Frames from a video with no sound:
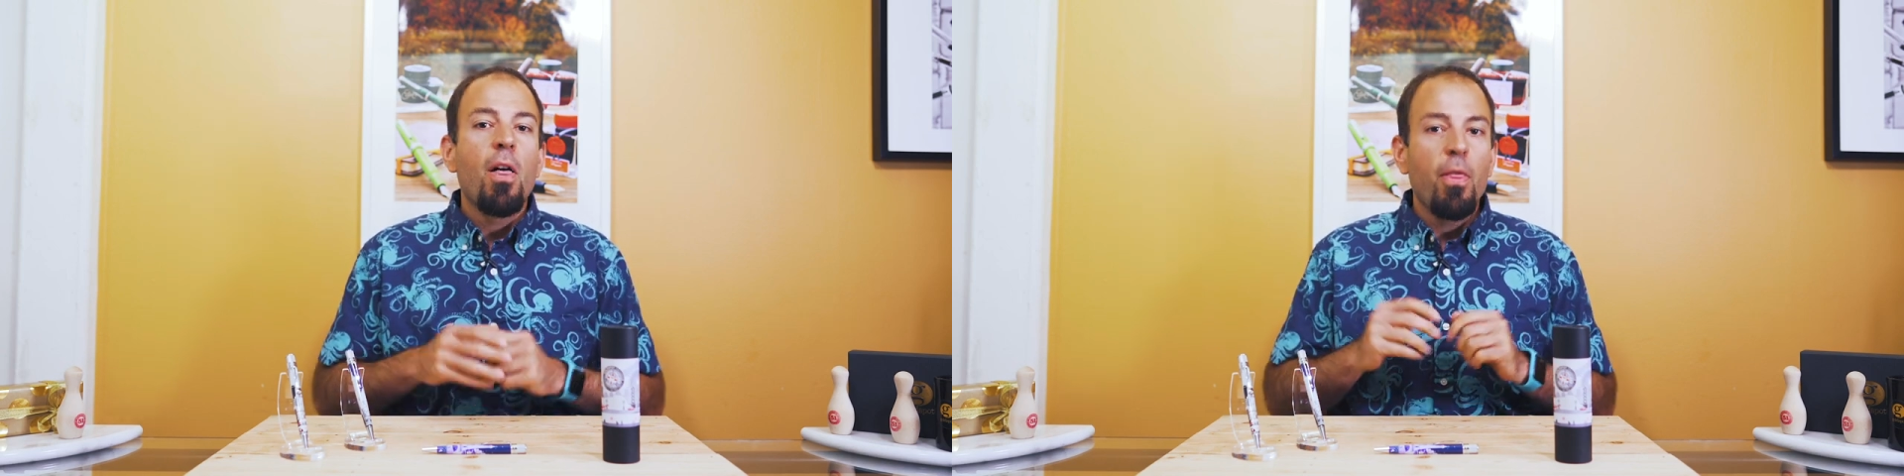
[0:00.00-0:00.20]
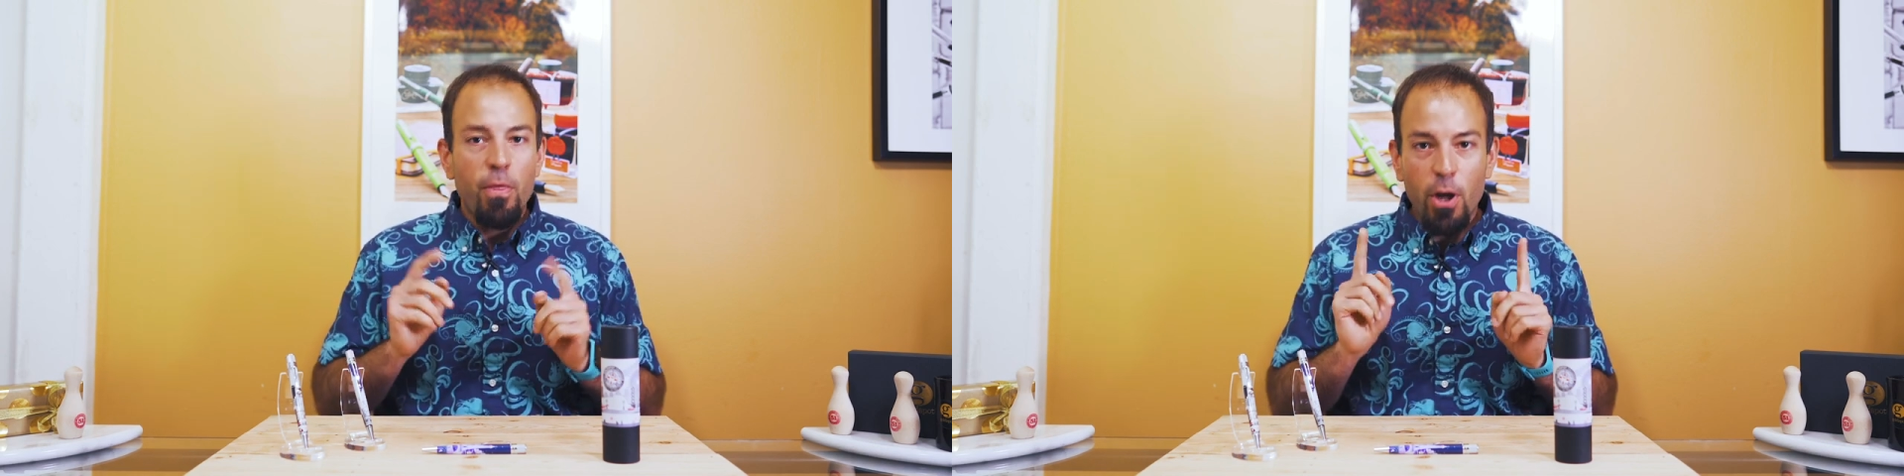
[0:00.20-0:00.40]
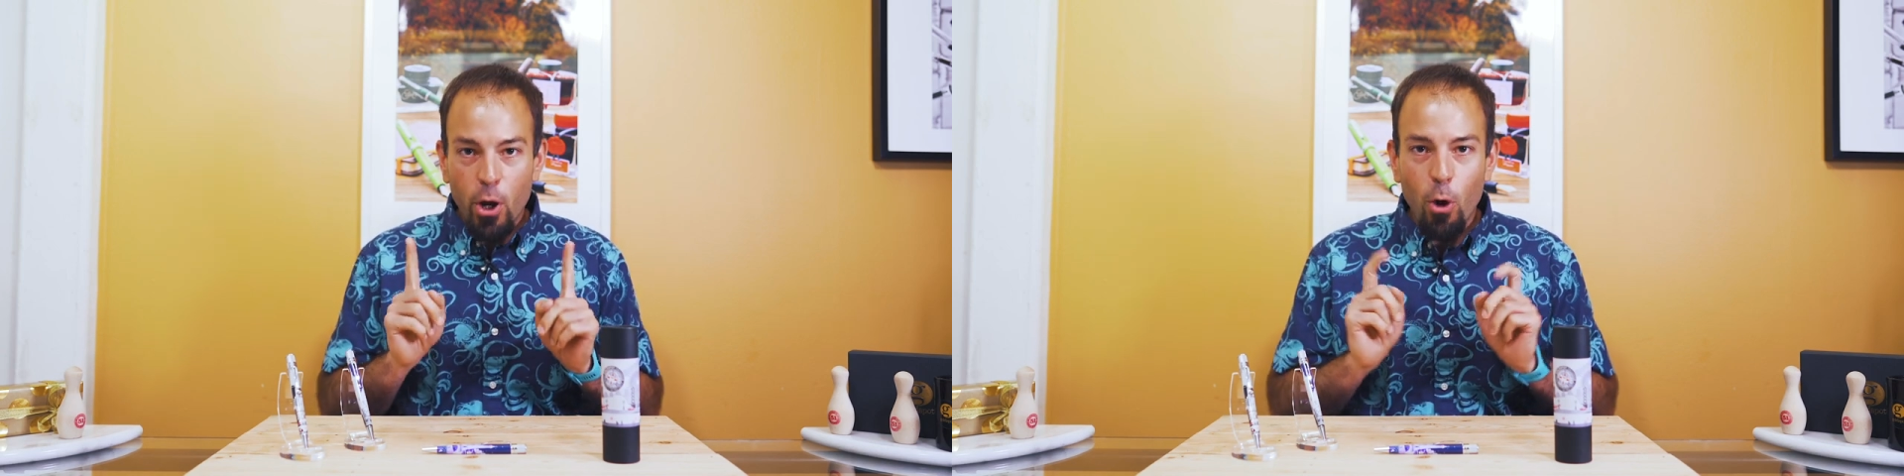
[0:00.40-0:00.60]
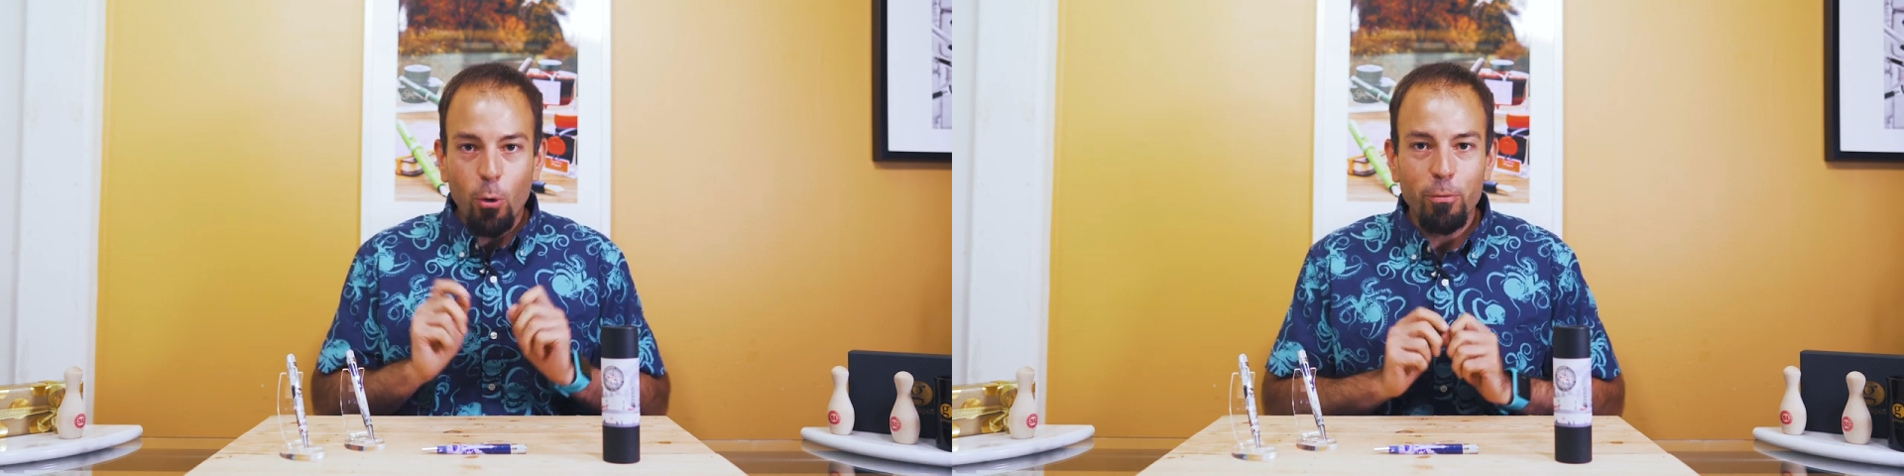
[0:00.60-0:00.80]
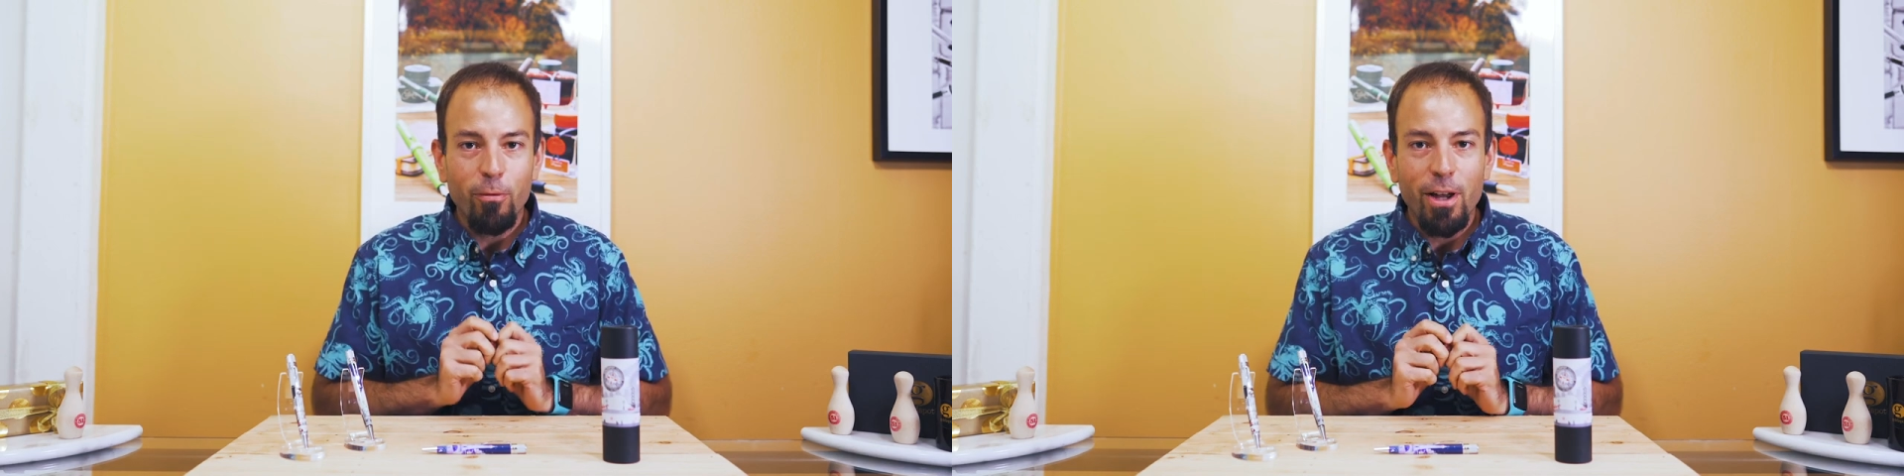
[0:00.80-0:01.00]
the
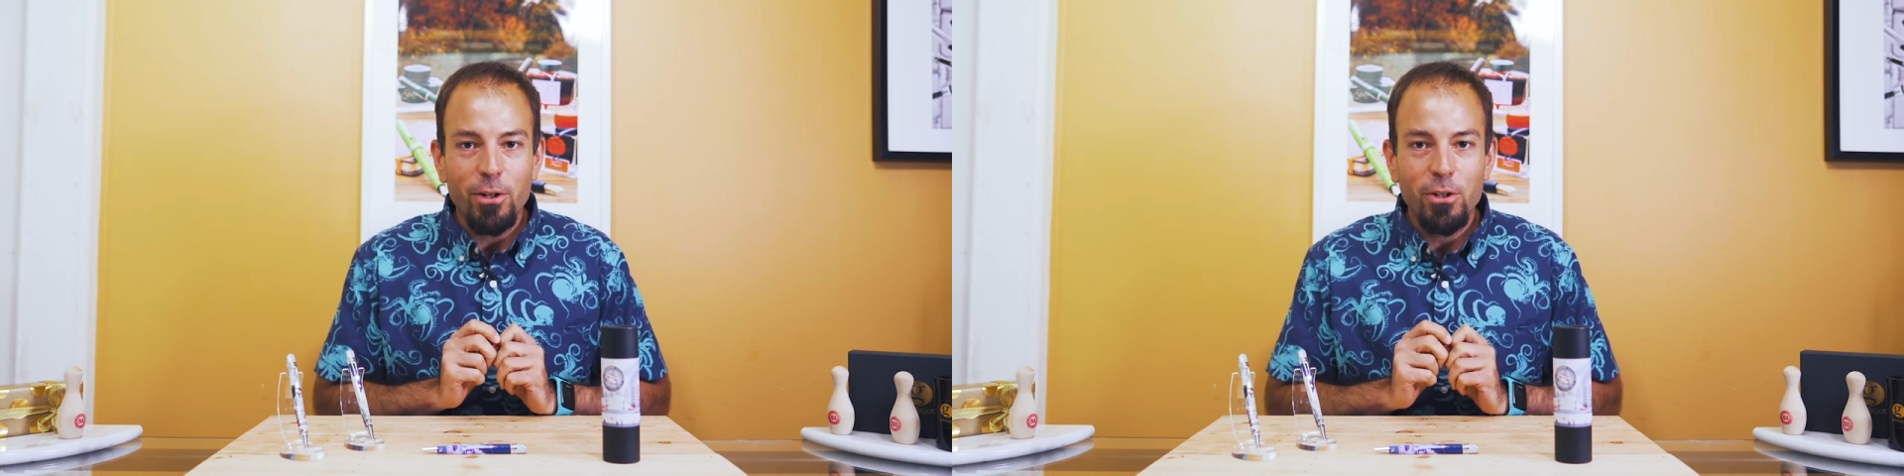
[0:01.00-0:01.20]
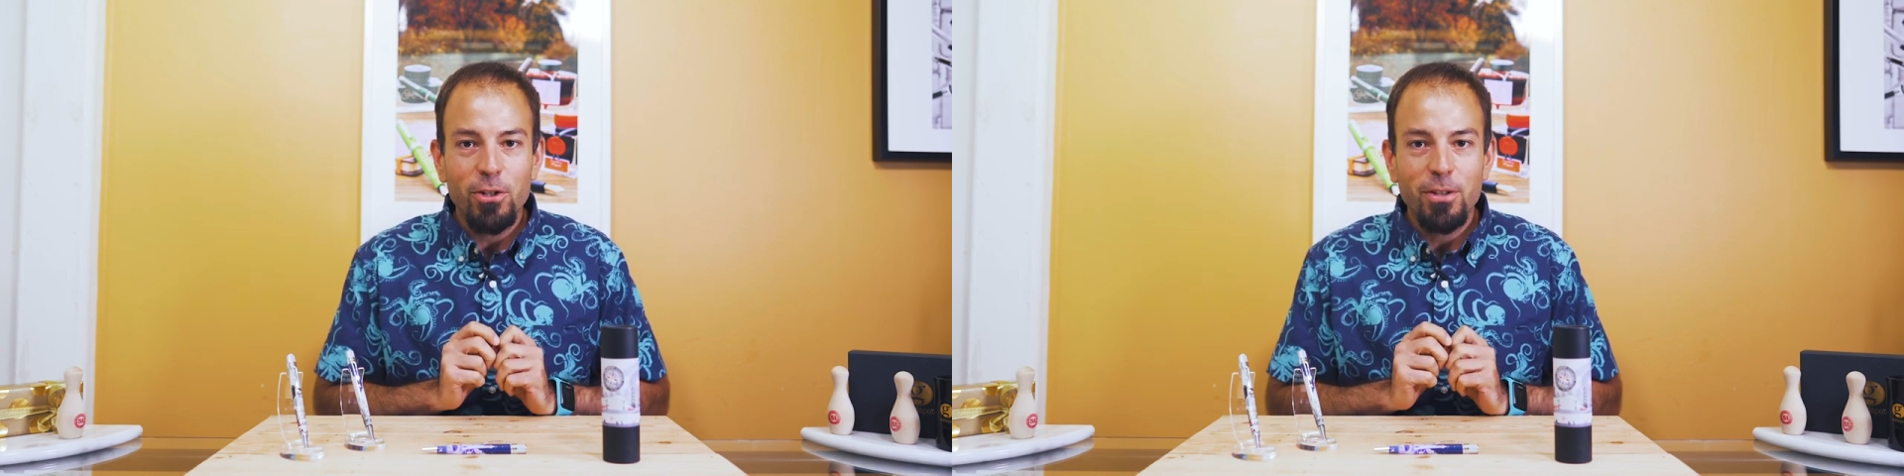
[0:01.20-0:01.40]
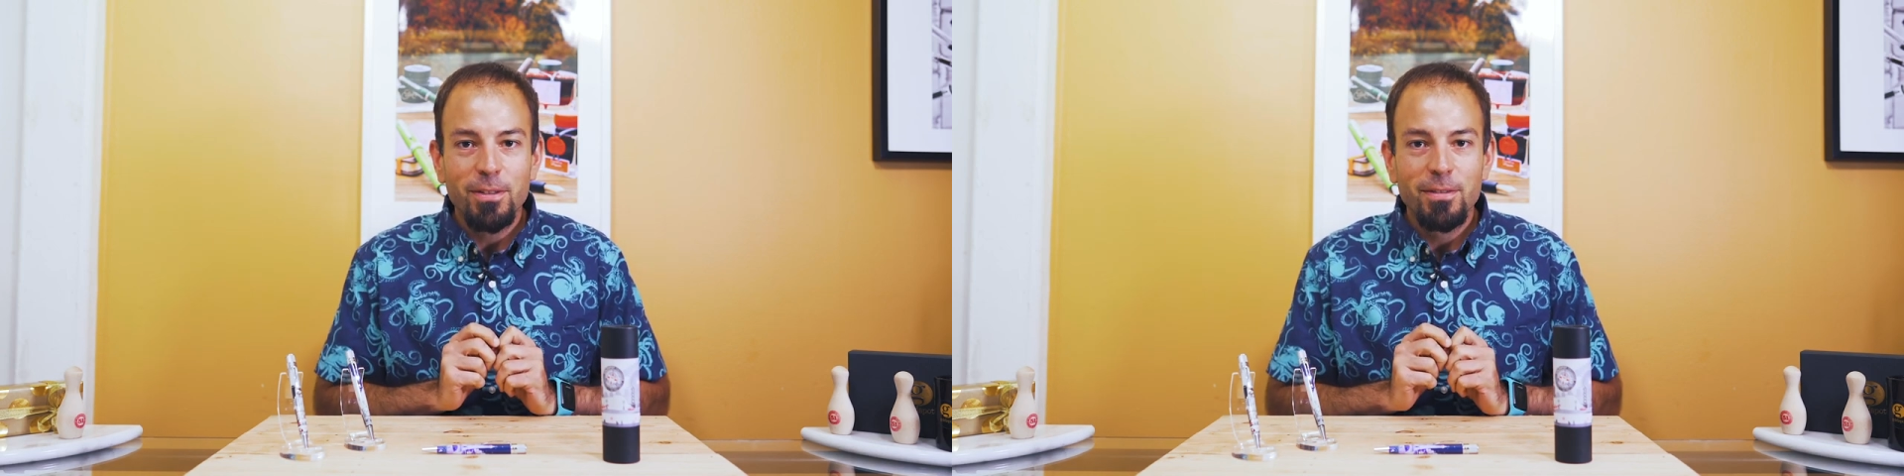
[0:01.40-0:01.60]
Gold Rush.